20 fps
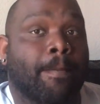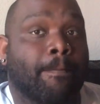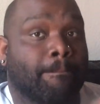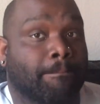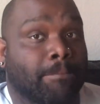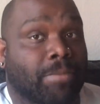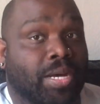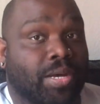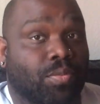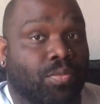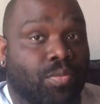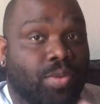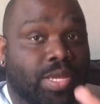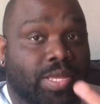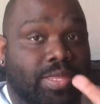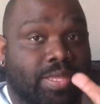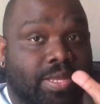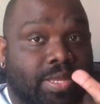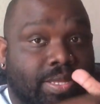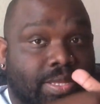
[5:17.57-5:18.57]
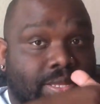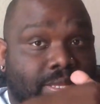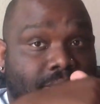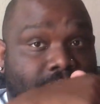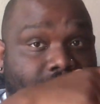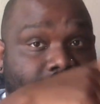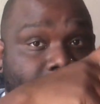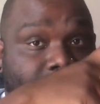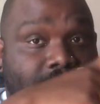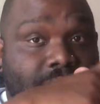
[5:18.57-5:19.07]
But with
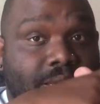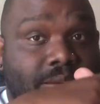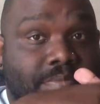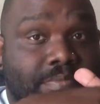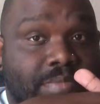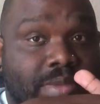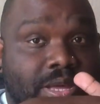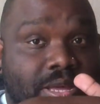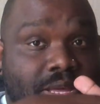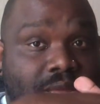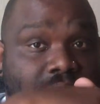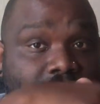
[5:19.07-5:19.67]
them,